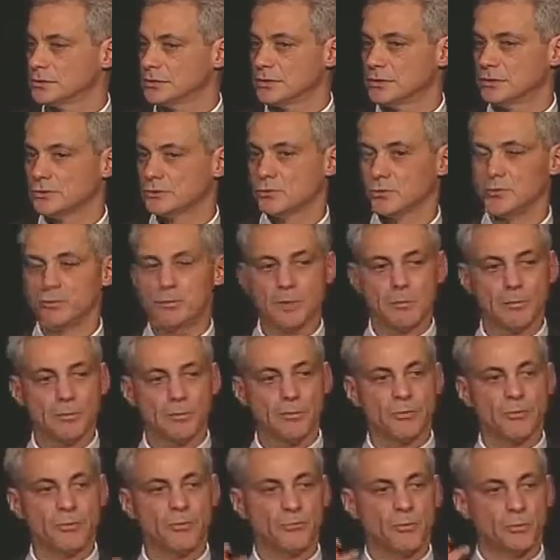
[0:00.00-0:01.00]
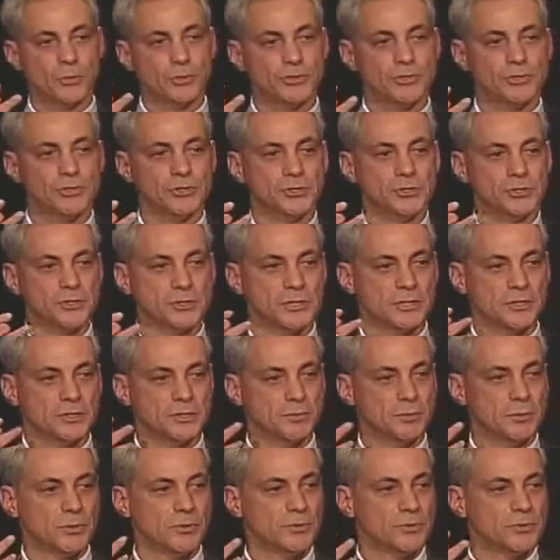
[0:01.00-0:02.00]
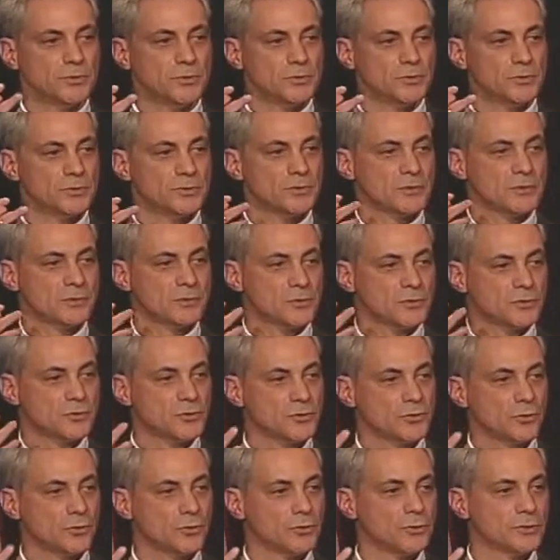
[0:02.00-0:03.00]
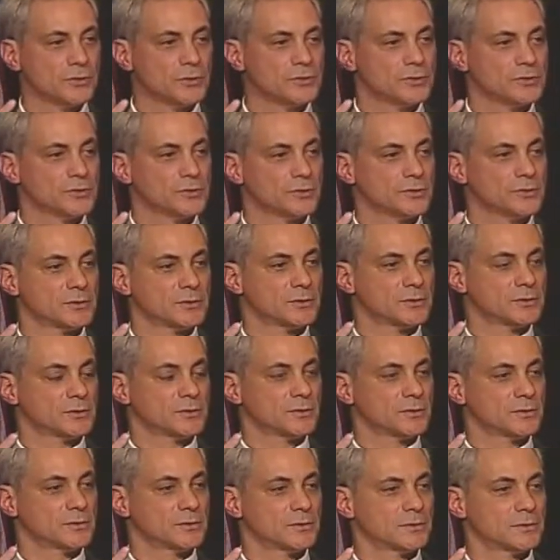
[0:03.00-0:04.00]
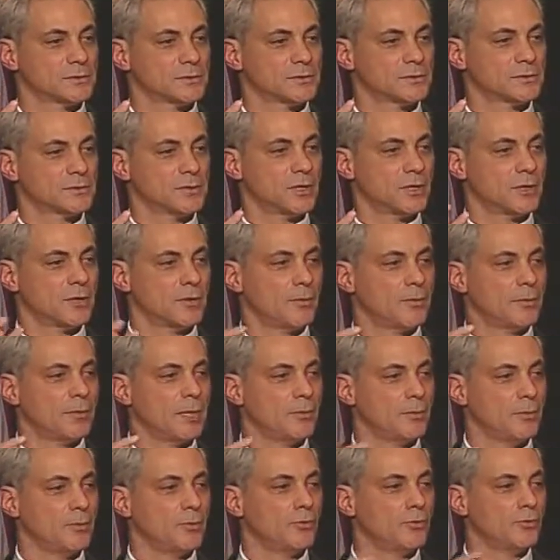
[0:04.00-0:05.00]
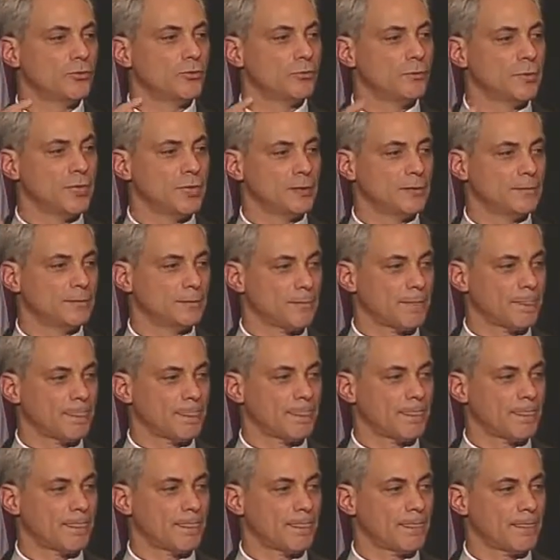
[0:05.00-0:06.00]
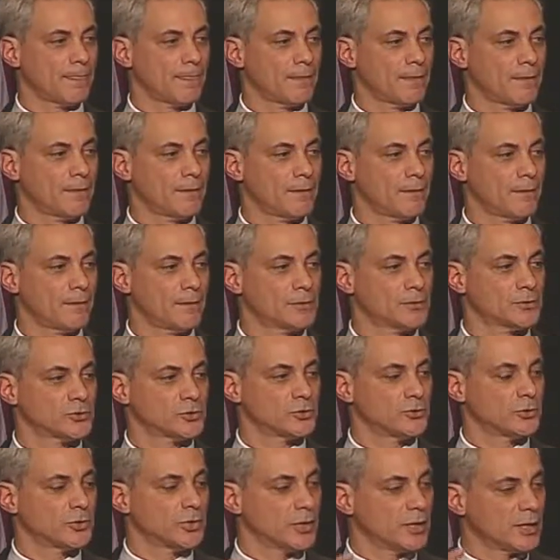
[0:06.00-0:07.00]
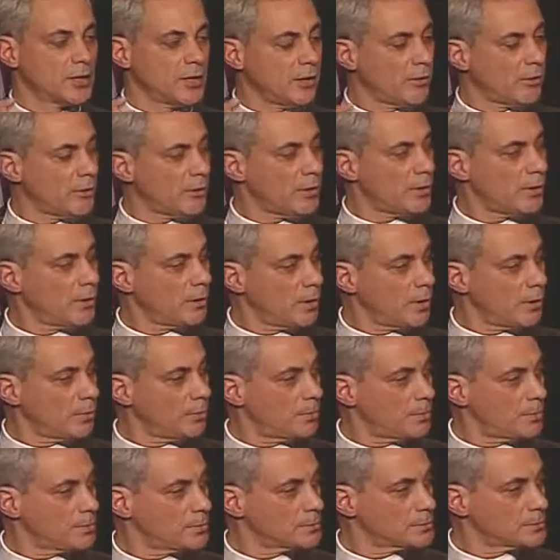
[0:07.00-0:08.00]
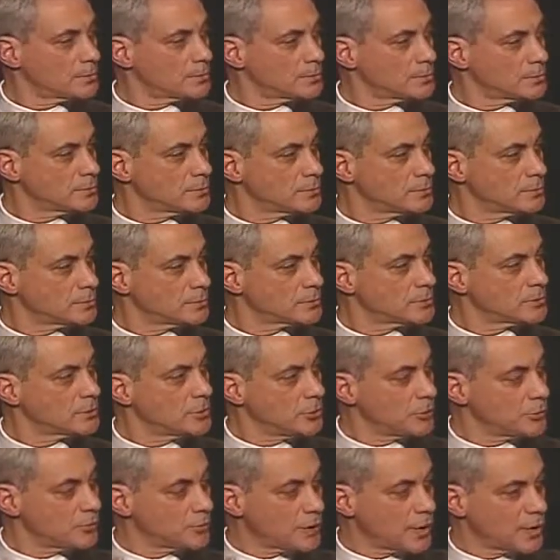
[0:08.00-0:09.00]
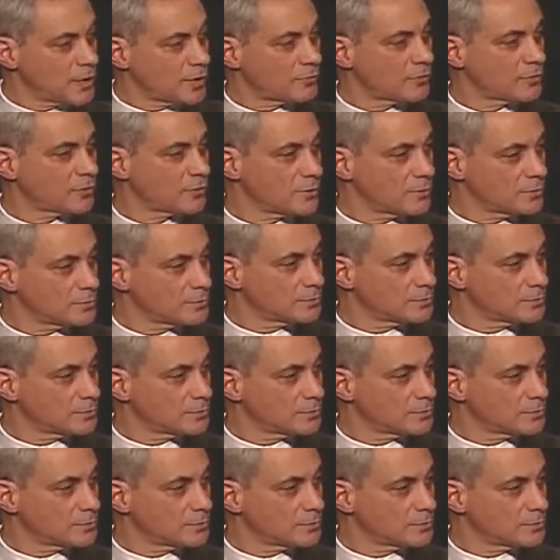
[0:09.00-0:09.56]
is remember the voices, the experiences, and the stories of the people you meet so you can carry it up to your desk.